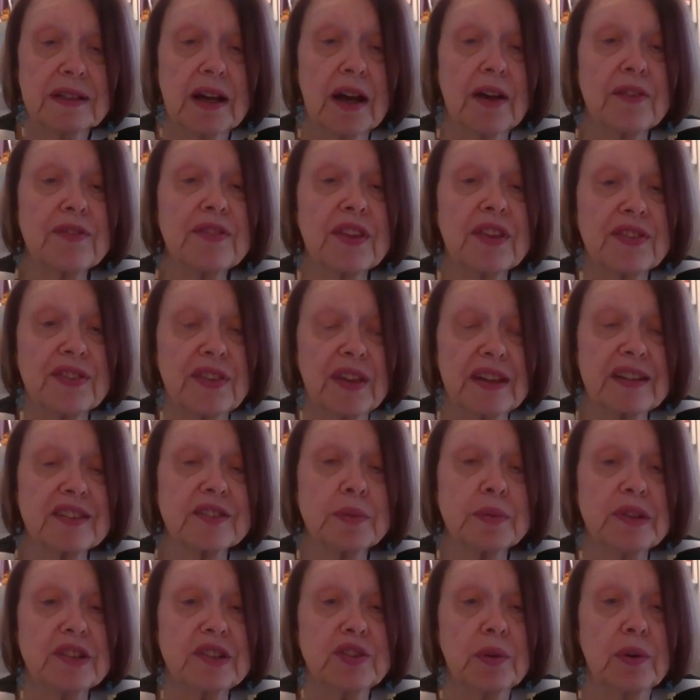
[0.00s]
of the
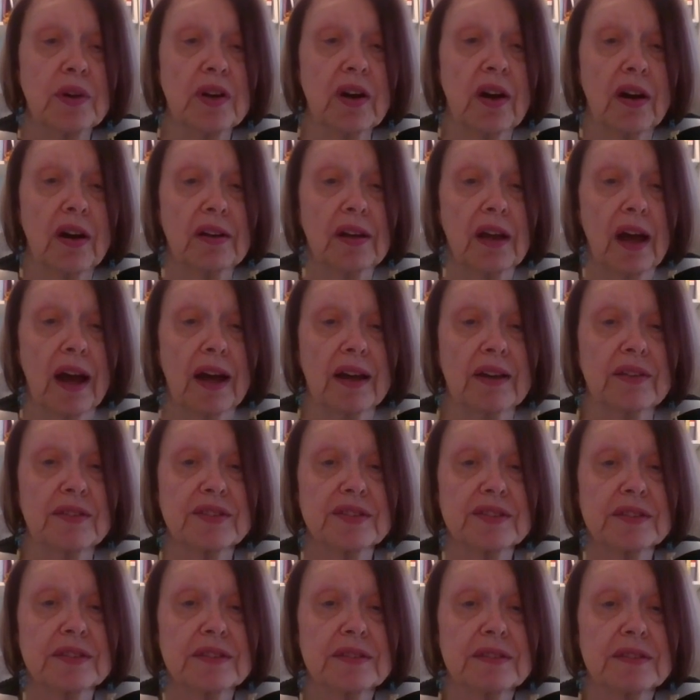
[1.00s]
things we do in our
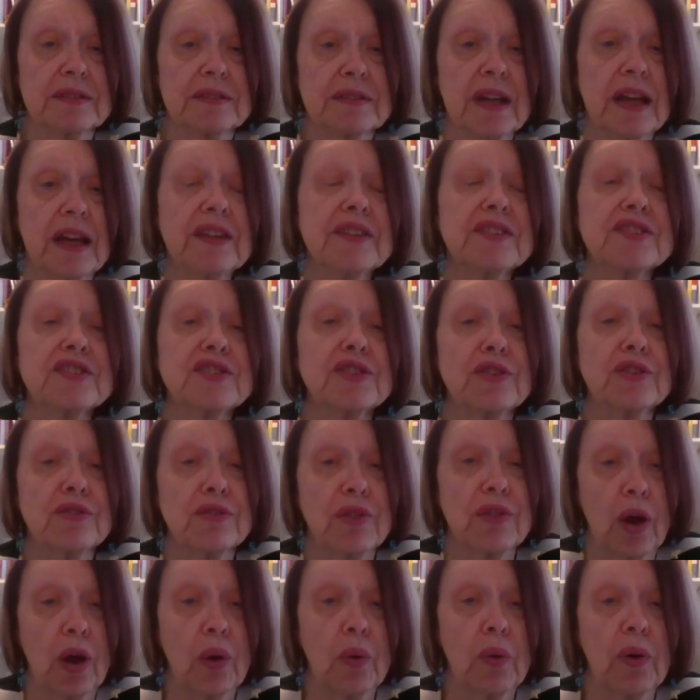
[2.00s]
lives. It's to
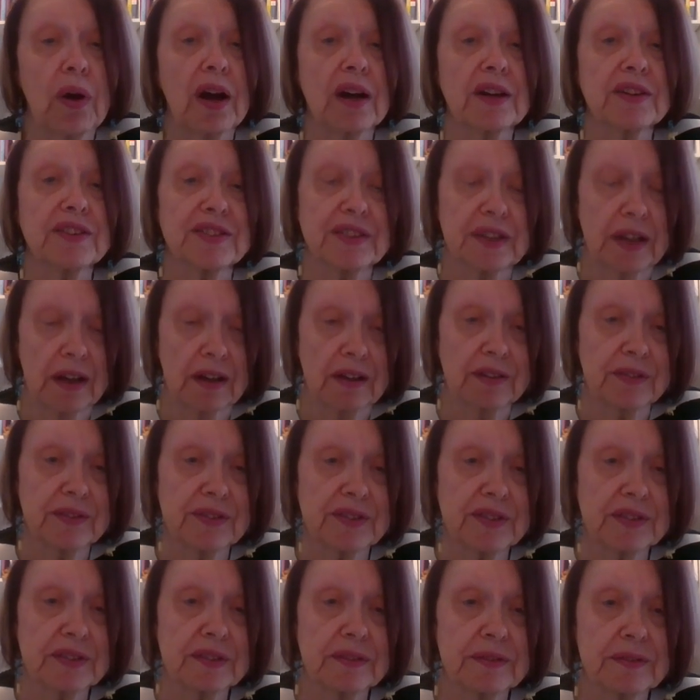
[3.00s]
grow
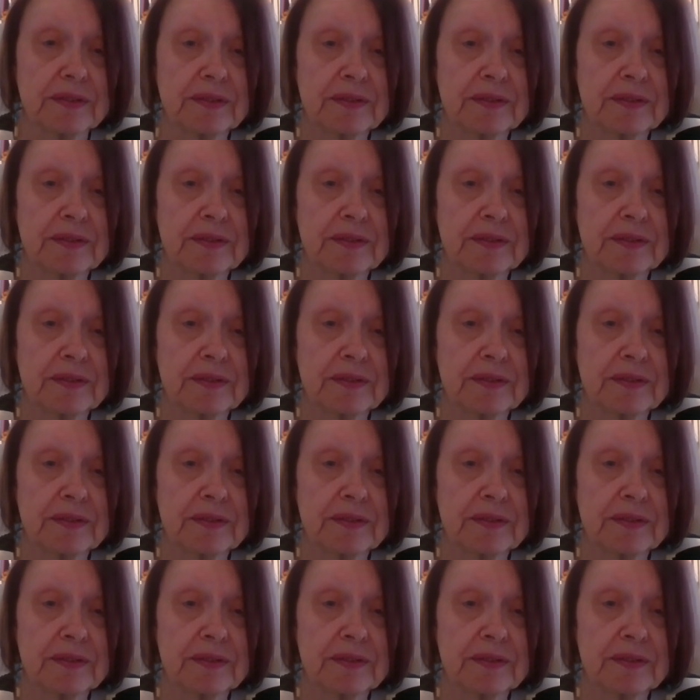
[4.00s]
ourselves.